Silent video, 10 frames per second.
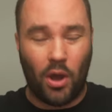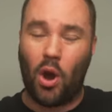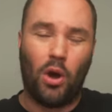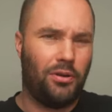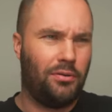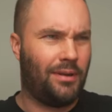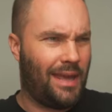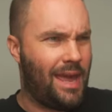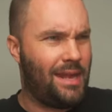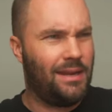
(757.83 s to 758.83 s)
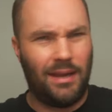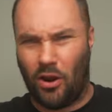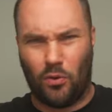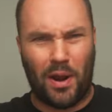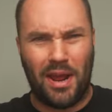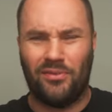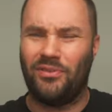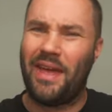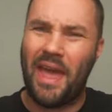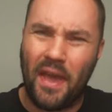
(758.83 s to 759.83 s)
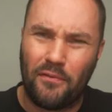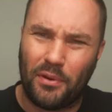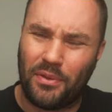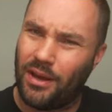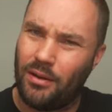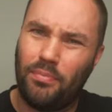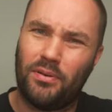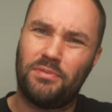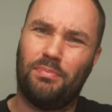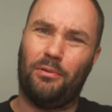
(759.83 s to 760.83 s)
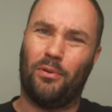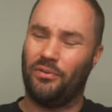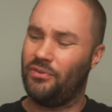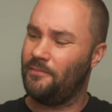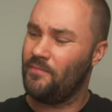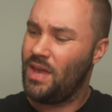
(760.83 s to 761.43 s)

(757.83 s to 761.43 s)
on, in, around, everything I possibly want.